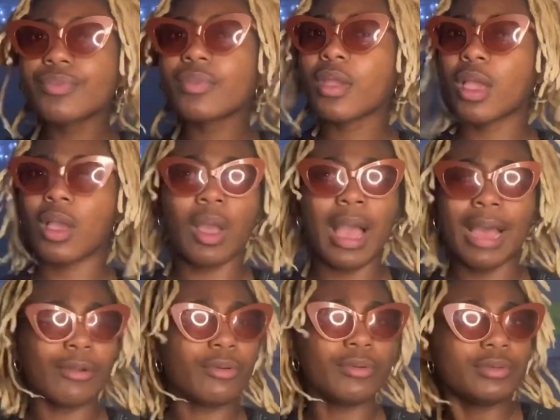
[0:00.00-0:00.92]
I
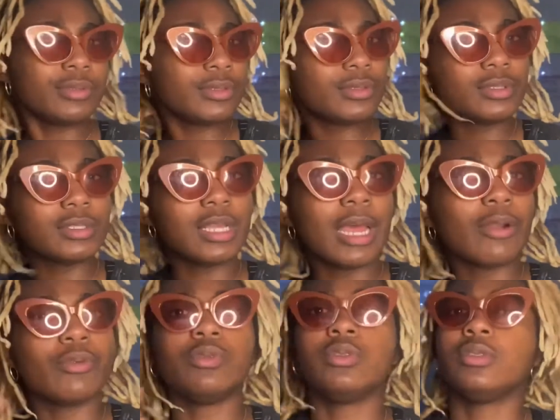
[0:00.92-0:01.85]
don't
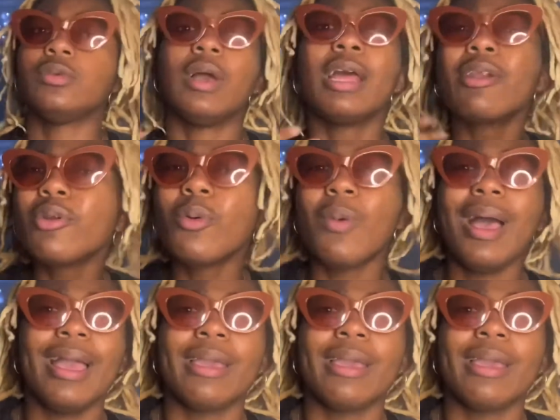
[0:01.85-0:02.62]
know why.